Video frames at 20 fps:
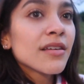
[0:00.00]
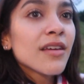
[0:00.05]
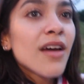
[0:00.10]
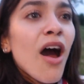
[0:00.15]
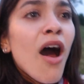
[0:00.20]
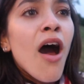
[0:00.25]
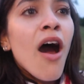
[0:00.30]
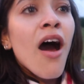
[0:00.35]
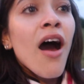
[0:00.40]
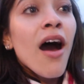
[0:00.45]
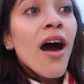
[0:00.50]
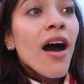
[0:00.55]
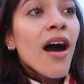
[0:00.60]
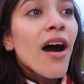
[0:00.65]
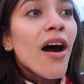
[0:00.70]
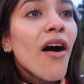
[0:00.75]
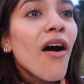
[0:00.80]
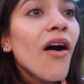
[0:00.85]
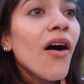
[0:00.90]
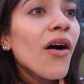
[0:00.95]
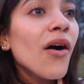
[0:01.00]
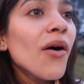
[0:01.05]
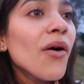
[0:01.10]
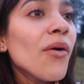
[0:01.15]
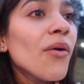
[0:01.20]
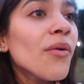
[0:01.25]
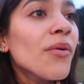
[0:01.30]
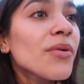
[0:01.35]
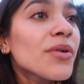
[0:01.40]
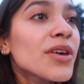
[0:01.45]

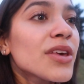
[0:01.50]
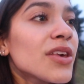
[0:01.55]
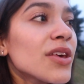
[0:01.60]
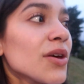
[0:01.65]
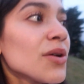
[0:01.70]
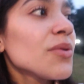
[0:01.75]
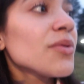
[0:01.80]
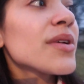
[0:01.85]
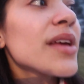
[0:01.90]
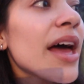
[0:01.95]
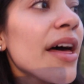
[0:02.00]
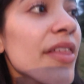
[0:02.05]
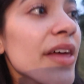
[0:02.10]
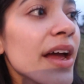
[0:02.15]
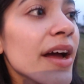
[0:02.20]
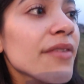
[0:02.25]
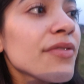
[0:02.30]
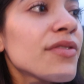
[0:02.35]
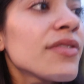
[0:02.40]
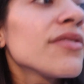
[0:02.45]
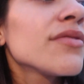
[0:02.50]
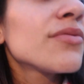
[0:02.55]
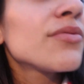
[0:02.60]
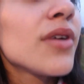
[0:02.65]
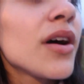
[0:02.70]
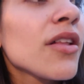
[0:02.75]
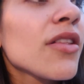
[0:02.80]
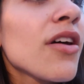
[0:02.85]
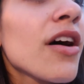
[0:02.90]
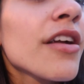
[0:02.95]
oh, cute. Yeah, they have
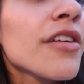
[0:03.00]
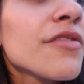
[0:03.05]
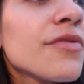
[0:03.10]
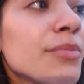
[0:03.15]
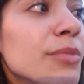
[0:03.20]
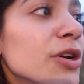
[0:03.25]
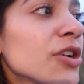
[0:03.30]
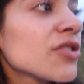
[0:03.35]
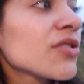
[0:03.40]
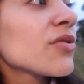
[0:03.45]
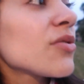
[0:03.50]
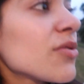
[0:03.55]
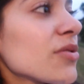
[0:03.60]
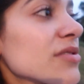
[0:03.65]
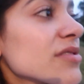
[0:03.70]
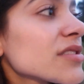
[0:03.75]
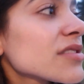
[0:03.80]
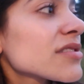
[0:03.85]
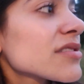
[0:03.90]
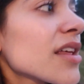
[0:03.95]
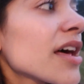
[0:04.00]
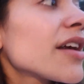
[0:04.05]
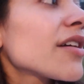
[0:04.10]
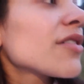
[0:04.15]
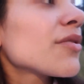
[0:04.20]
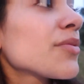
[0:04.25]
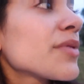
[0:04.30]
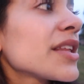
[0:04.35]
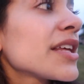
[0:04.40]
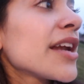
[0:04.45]
a lot of murals that
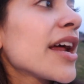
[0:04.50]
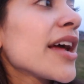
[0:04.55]
are really